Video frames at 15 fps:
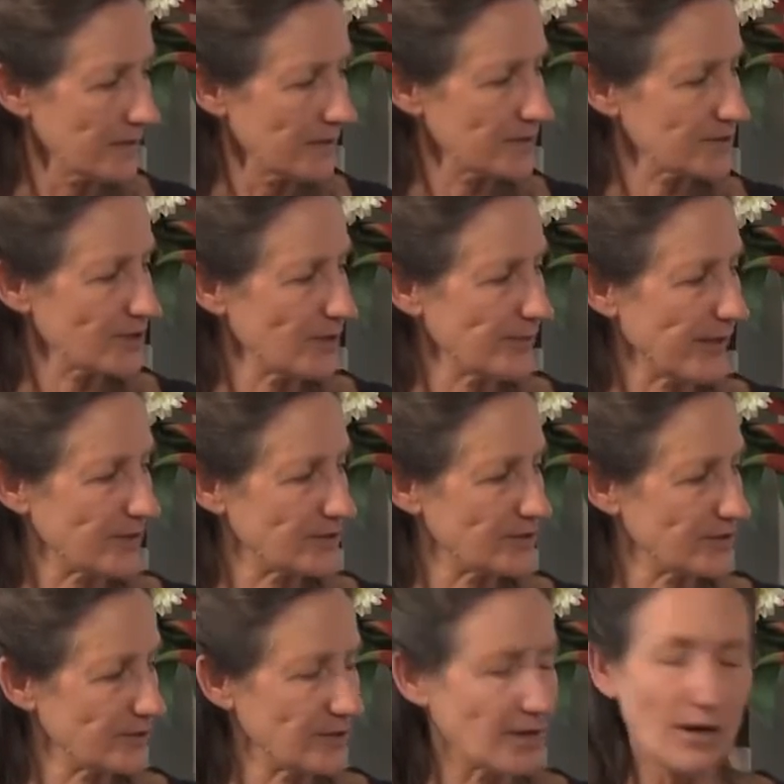Let's go back to
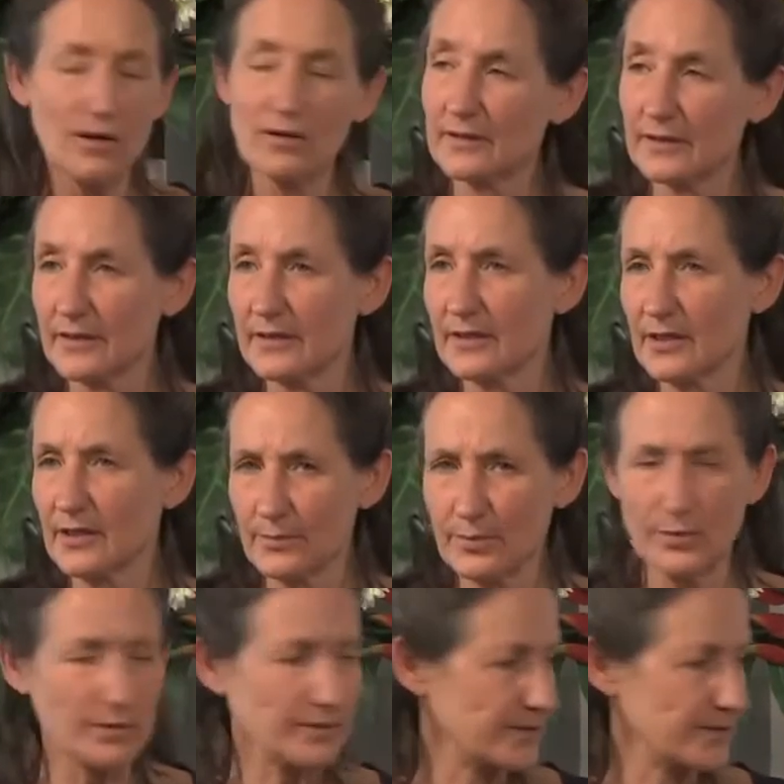the colon and the
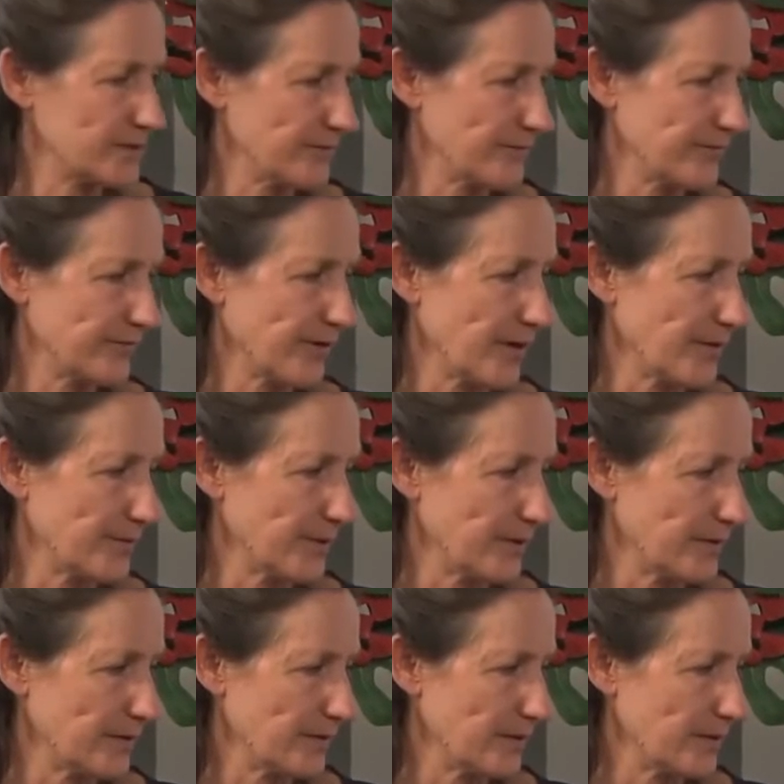importance of fibre.